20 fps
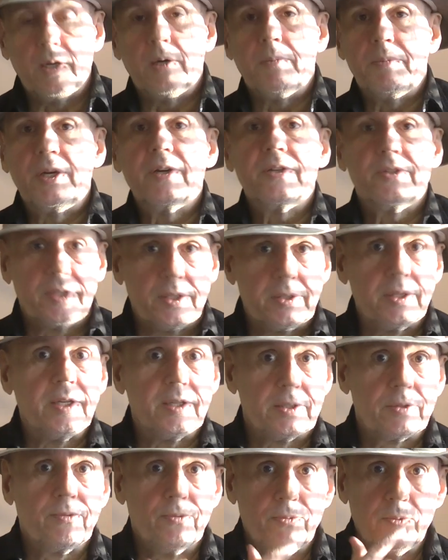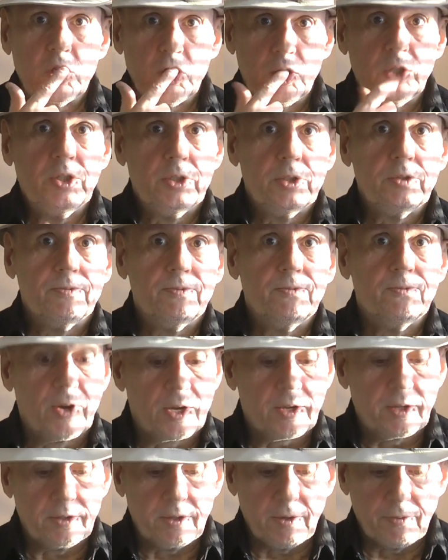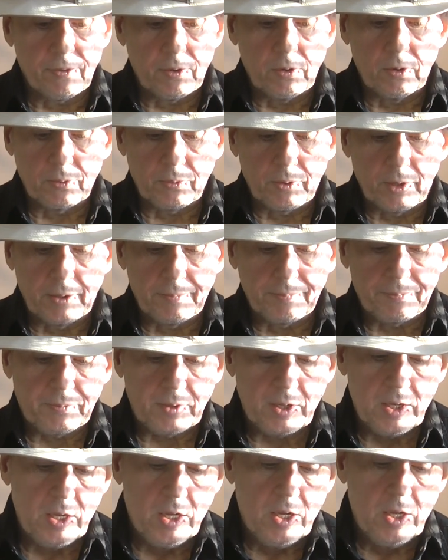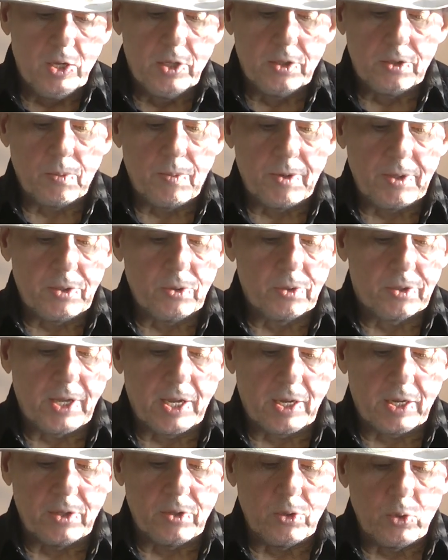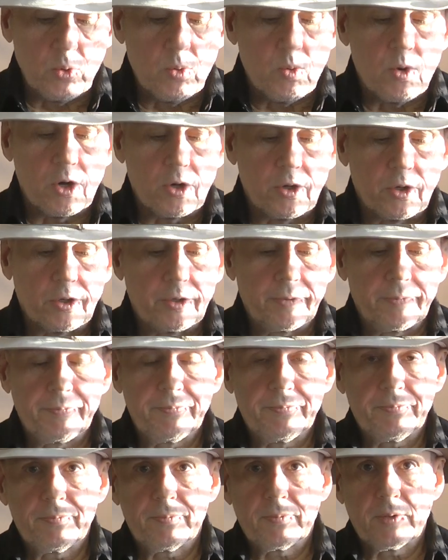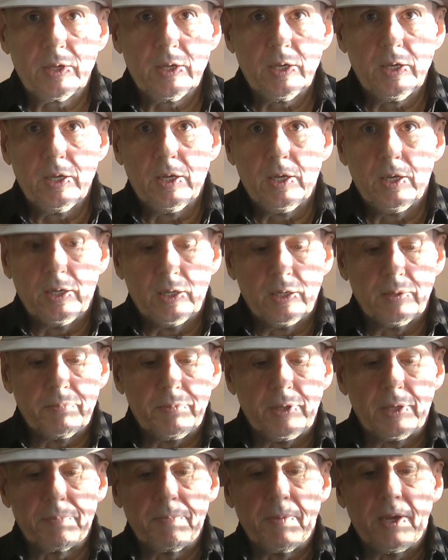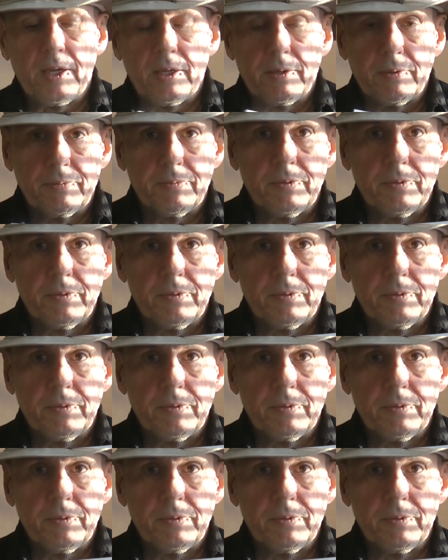because it is fucking difficult, right? So when you take a new word that may,